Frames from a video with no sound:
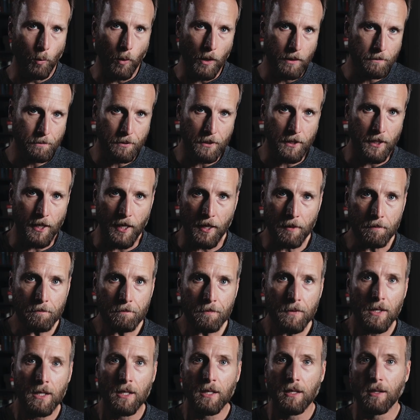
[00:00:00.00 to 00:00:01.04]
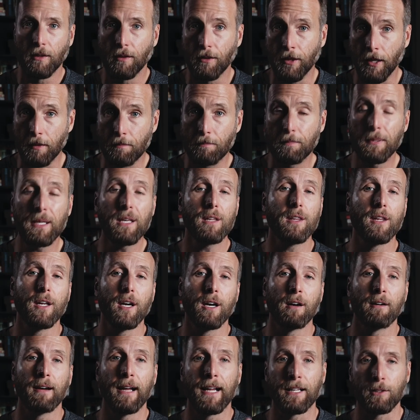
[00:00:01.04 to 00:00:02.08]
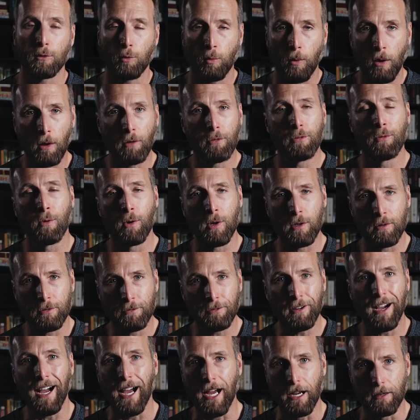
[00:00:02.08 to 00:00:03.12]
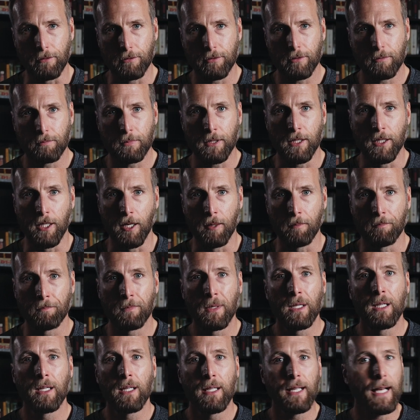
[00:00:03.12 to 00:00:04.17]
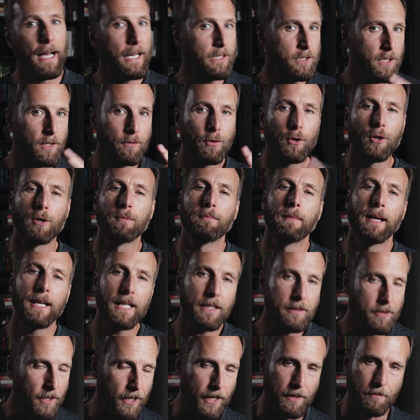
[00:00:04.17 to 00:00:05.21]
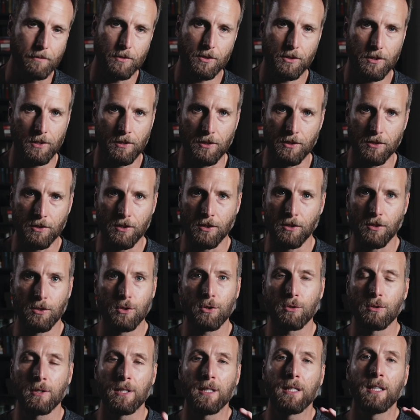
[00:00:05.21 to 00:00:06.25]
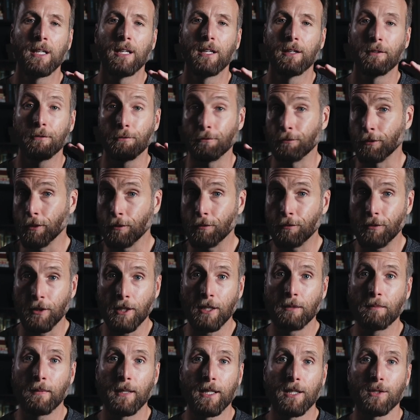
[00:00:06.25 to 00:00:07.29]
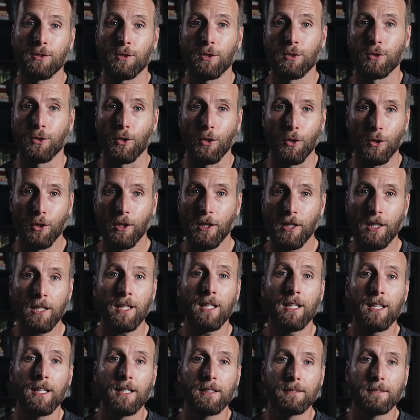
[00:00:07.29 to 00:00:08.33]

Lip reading: 1 p.m., then be there at 12:45 p.m. As I've heard many times in this industry, 15 minutes early